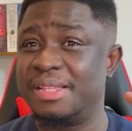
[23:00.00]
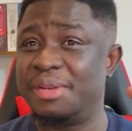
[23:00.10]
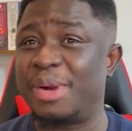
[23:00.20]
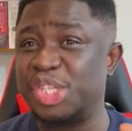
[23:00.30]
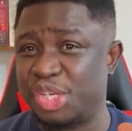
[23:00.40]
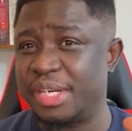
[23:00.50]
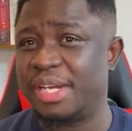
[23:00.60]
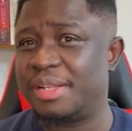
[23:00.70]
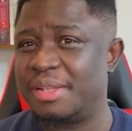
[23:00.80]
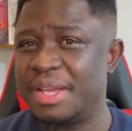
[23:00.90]
the
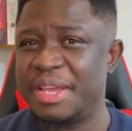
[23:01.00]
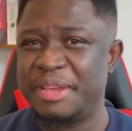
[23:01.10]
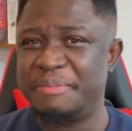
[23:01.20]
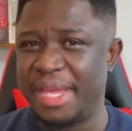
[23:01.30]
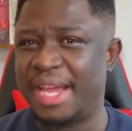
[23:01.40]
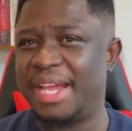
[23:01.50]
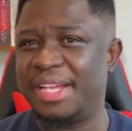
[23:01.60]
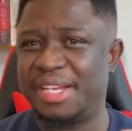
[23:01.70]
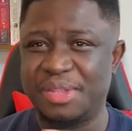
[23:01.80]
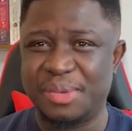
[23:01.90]
rationale
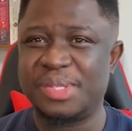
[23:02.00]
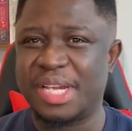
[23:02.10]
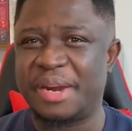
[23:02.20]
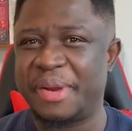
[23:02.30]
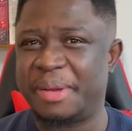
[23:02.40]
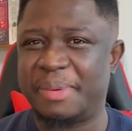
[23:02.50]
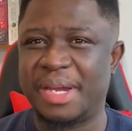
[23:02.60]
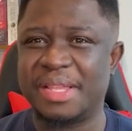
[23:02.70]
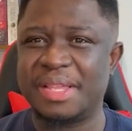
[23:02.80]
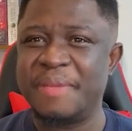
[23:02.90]
behind those career
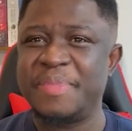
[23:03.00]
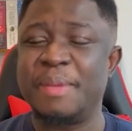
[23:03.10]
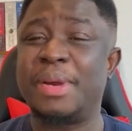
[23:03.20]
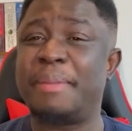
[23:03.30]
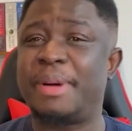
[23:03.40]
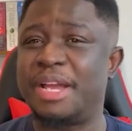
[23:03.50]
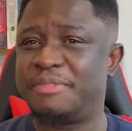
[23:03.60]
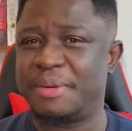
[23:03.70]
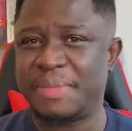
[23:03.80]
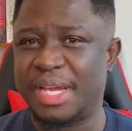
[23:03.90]
paths. But apart
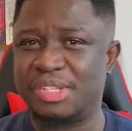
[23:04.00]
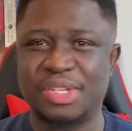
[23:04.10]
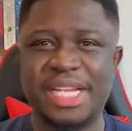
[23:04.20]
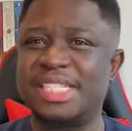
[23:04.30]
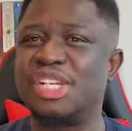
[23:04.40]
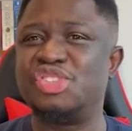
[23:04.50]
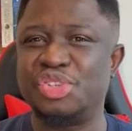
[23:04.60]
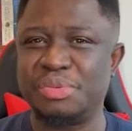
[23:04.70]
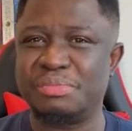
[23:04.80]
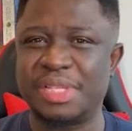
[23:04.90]
from that, so let's
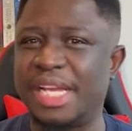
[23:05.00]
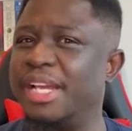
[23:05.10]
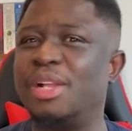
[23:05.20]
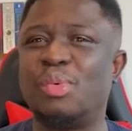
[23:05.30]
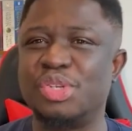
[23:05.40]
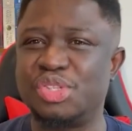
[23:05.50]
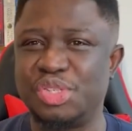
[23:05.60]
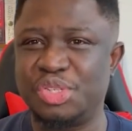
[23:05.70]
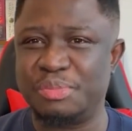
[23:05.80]
assume Nanel wants to do